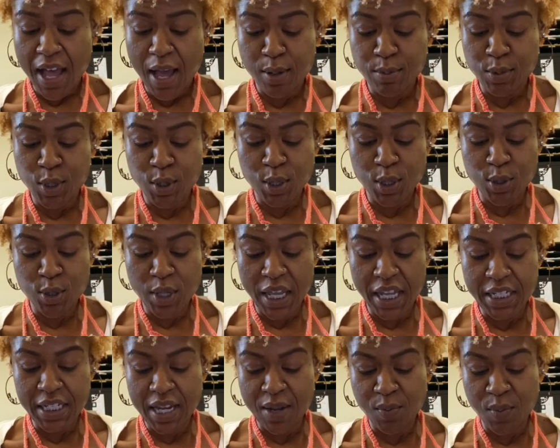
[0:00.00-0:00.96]
do a little
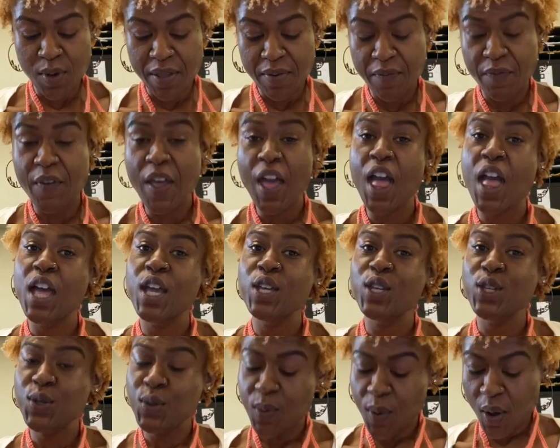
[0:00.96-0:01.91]
catch up with
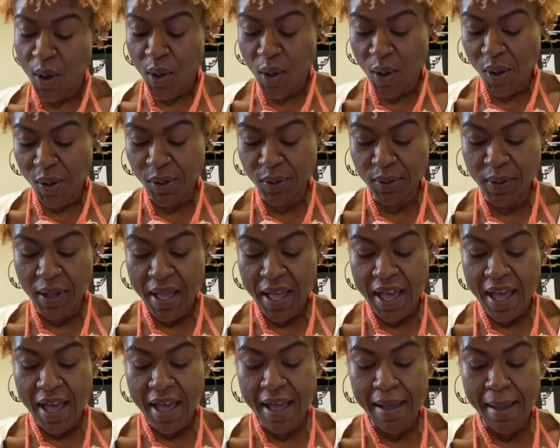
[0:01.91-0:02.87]
you all.
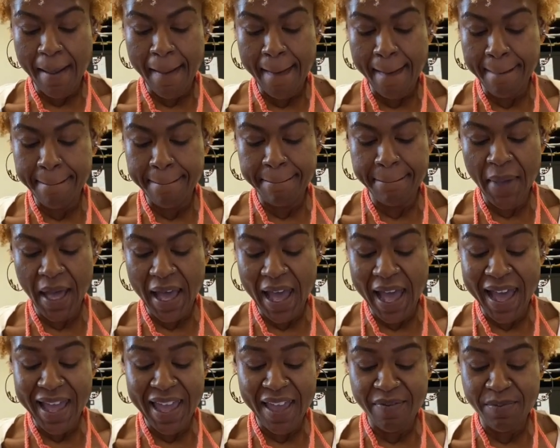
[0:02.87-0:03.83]

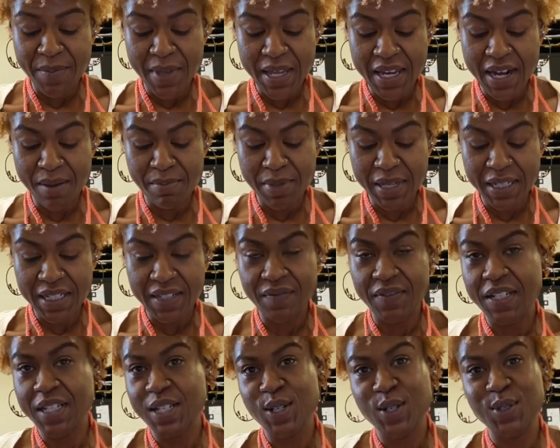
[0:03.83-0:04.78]
I have made a bunch of
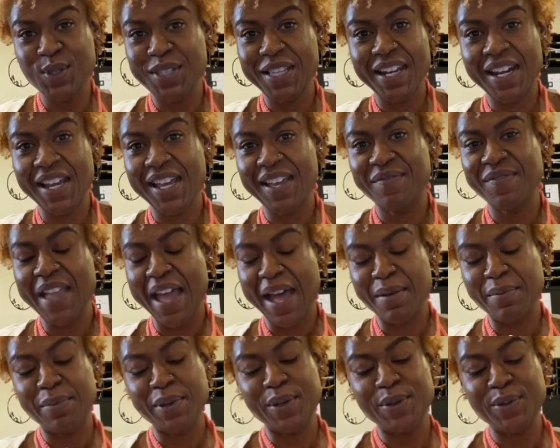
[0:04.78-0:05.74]
videos that I have
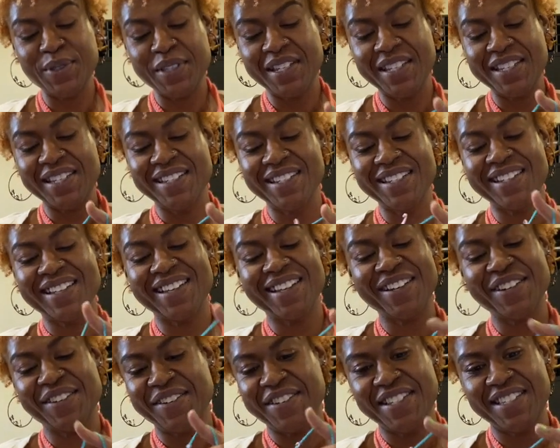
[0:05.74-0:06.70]
not posted.
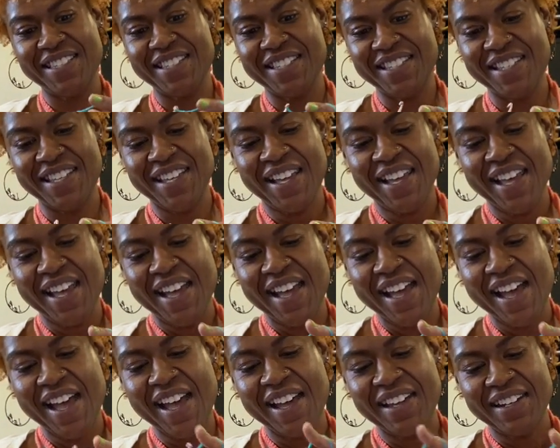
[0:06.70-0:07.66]
Crazy,
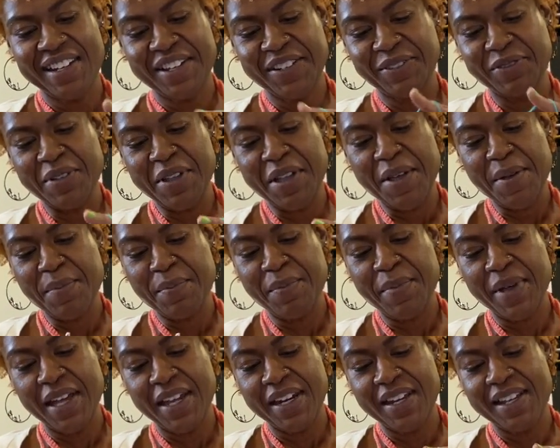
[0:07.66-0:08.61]
I know,
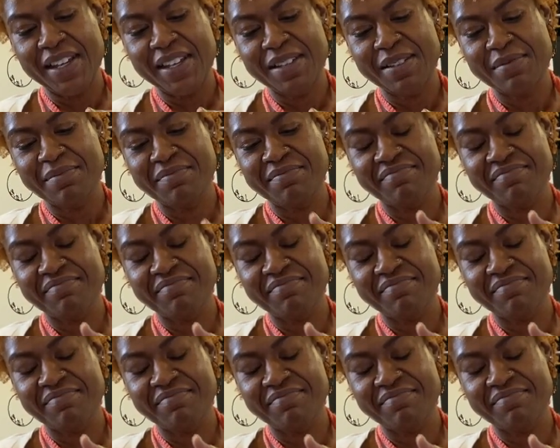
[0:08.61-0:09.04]
but I